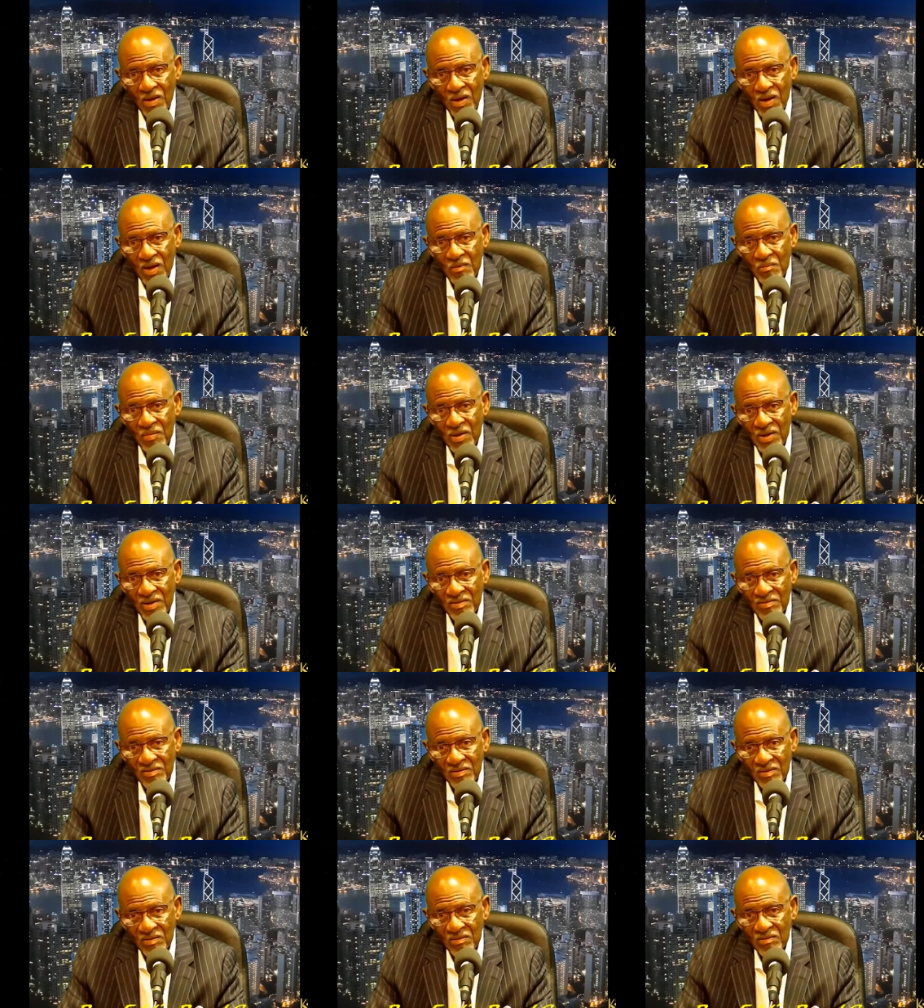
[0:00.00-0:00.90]
Amen.
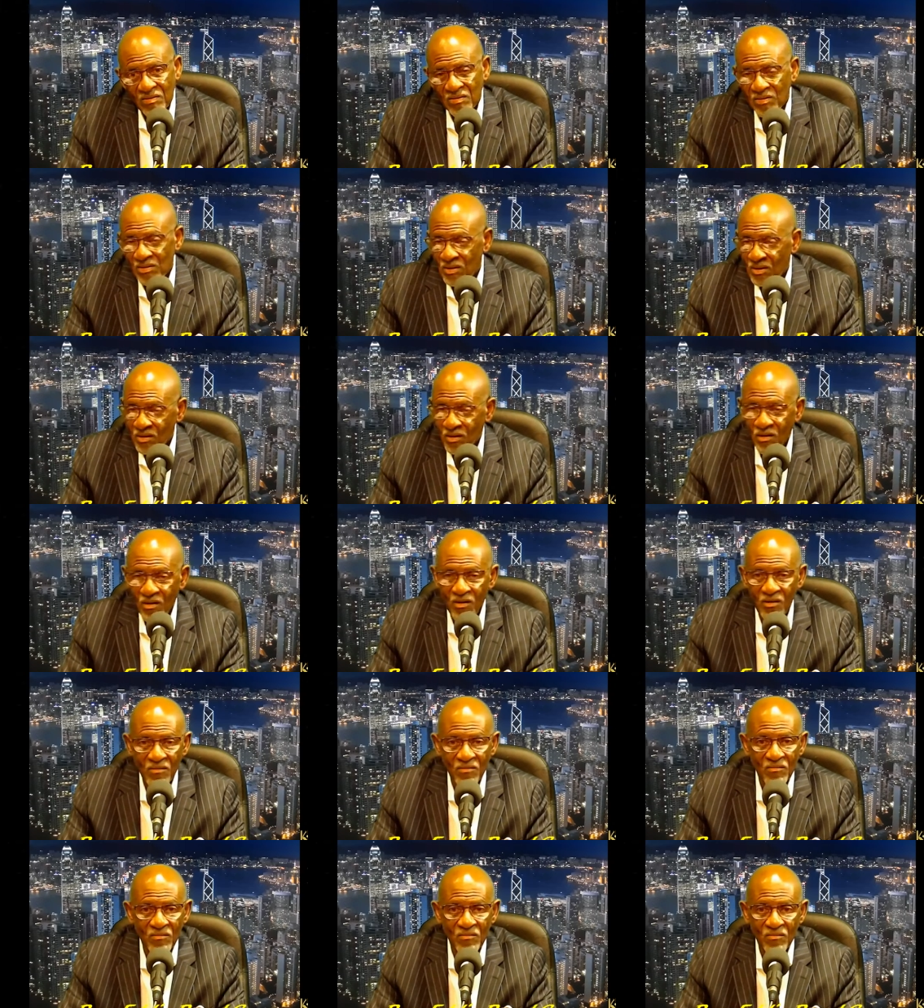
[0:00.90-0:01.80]
Say, is that all
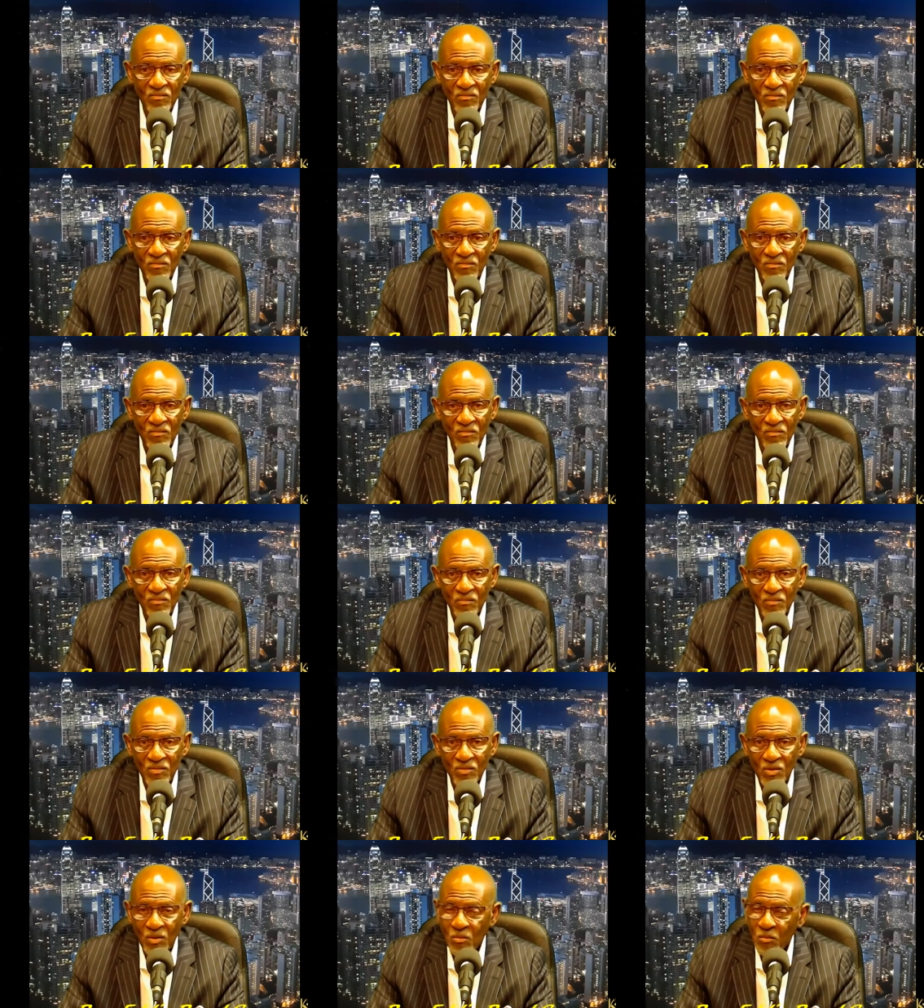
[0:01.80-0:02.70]
right?
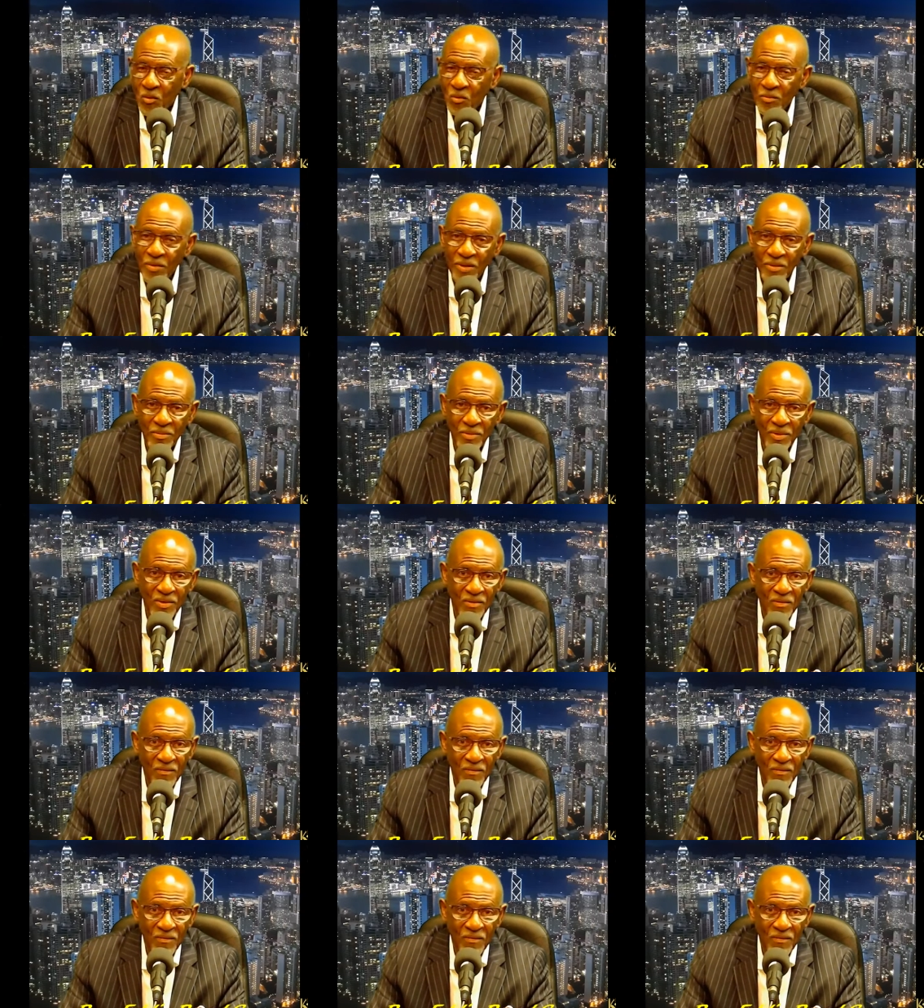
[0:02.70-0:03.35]
Come on, baby.